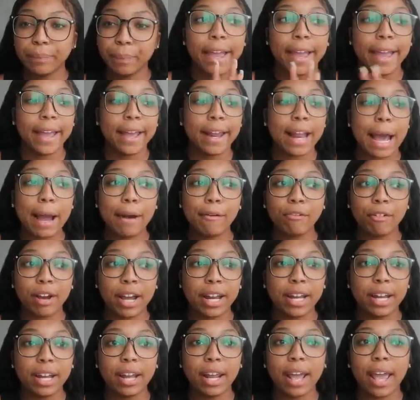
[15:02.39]
And I
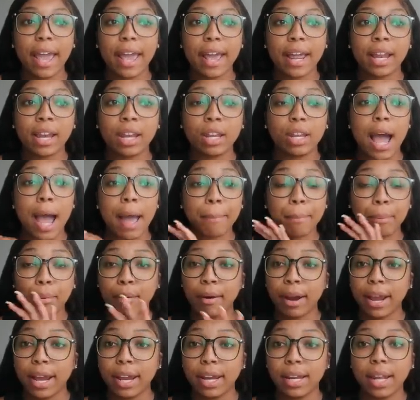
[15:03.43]
read it, and I
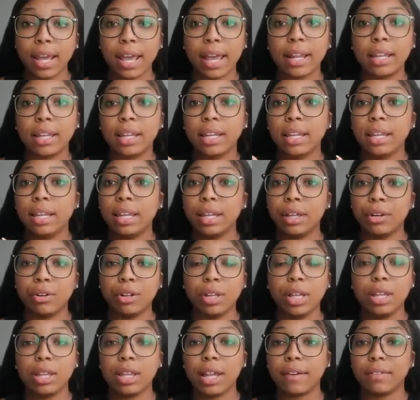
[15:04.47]
prayed, and
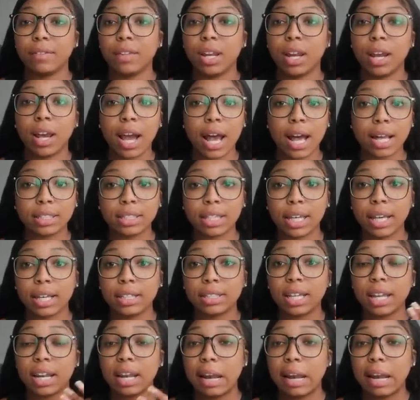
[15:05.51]
literally left it in God's hands.